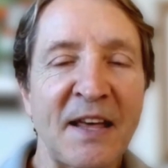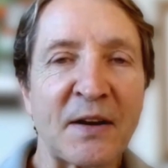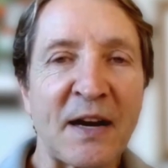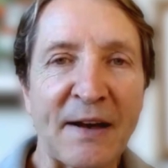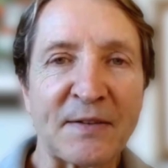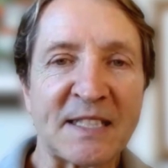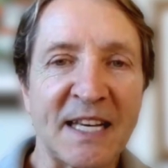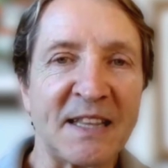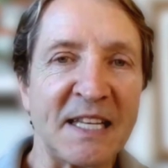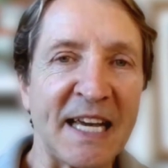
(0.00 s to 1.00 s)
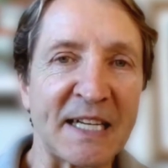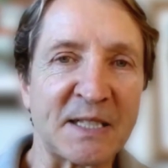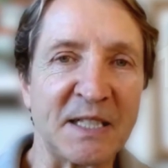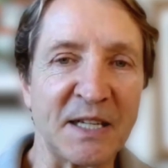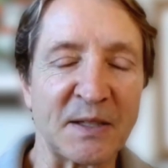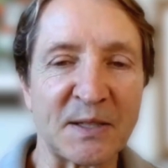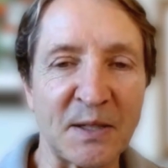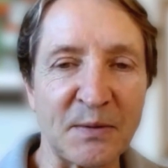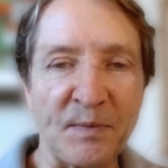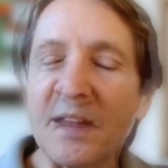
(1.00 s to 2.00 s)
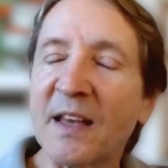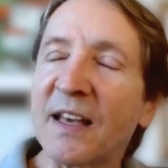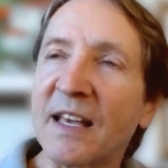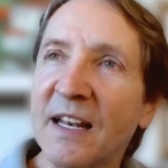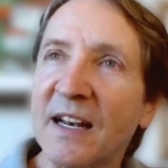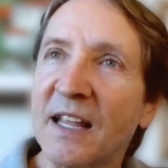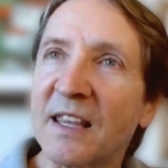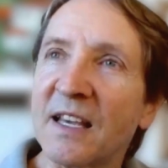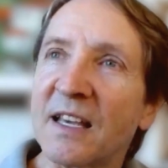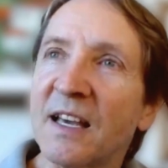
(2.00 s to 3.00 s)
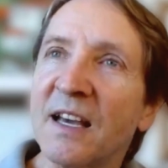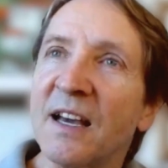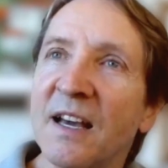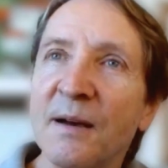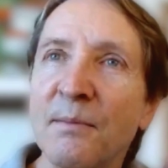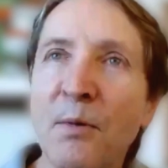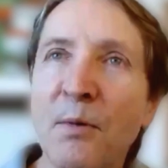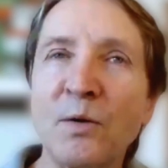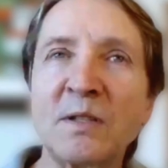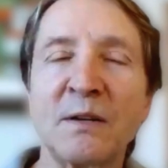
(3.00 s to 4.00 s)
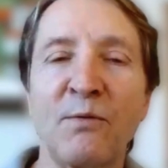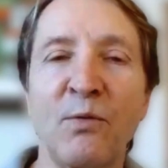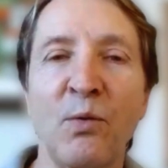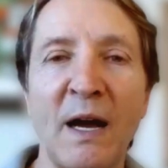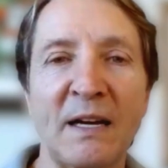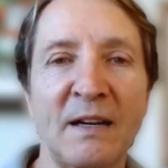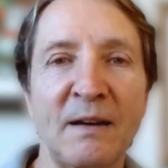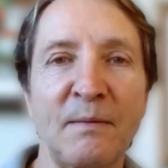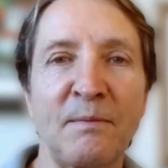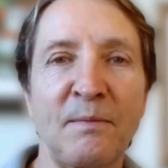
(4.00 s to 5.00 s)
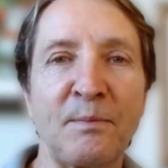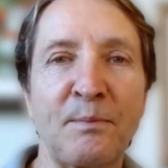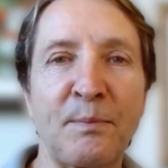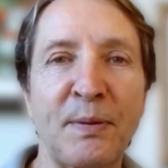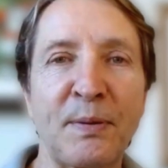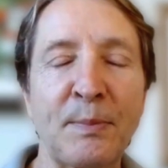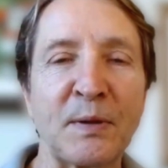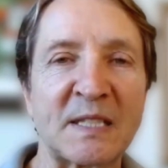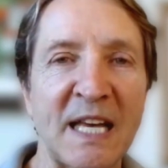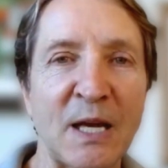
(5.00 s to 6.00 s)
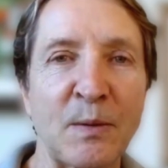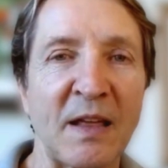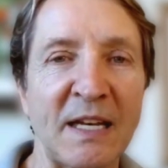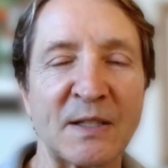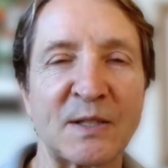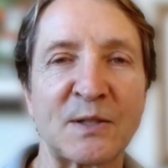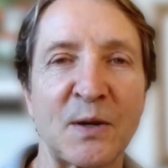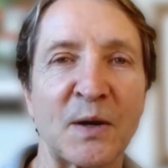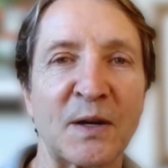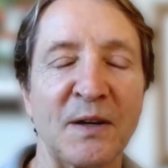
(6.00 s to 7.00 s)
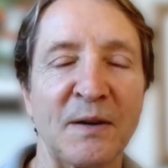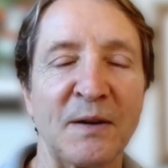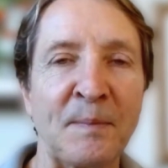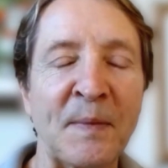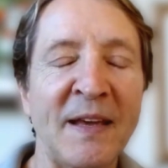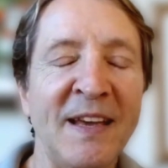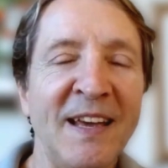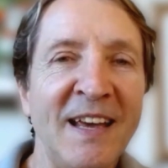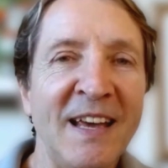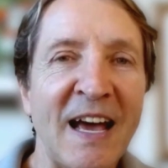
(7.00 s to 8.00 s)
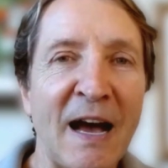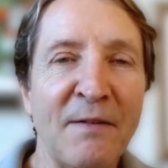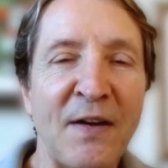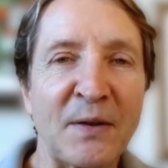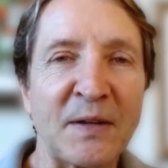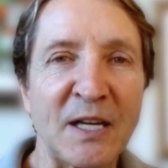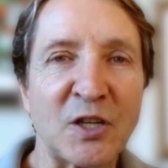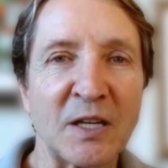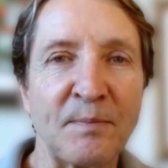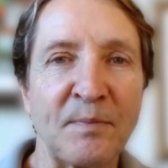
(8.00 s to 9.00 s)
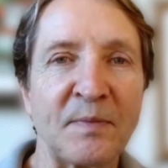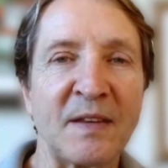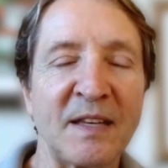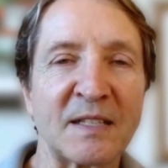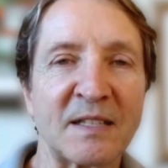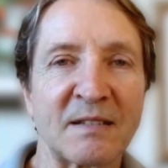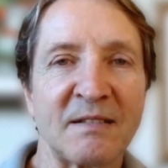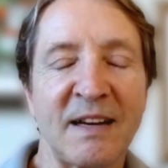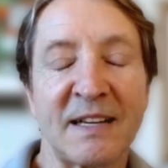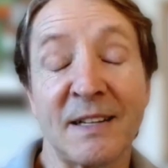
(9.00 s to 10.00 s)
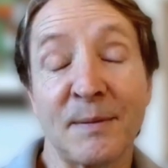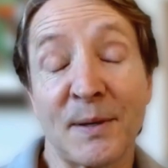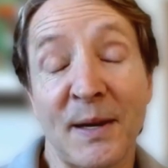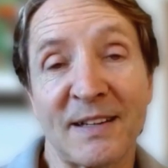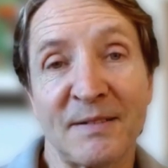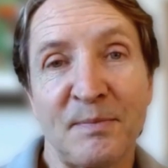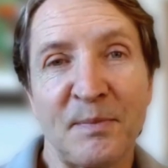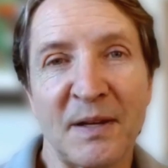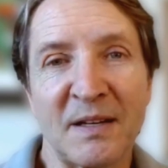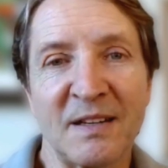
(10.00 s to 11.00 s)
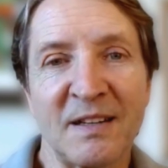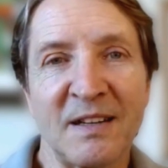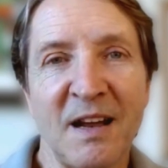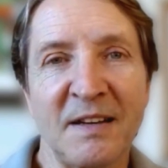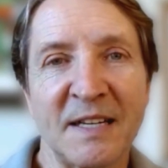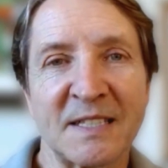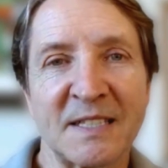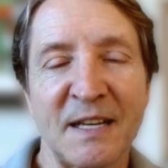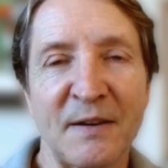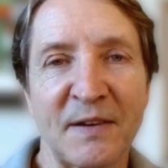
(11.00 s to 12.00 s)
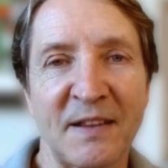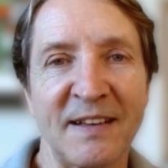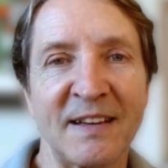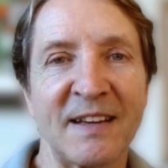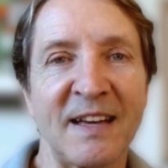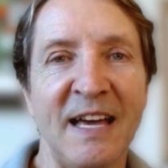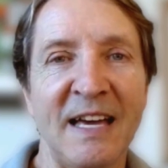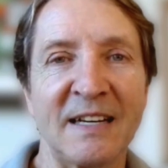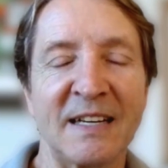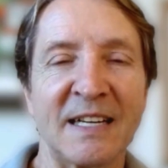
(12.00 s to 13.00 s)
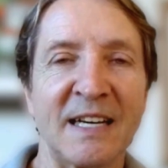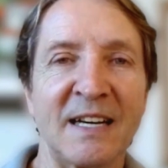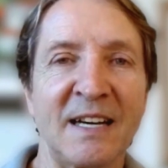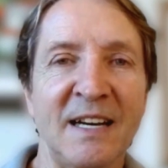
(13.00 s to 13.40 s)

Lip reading: the other half said the next year. So again, I think most of what people say with any historical foundation is likely to be correct, but not necessarily everything. And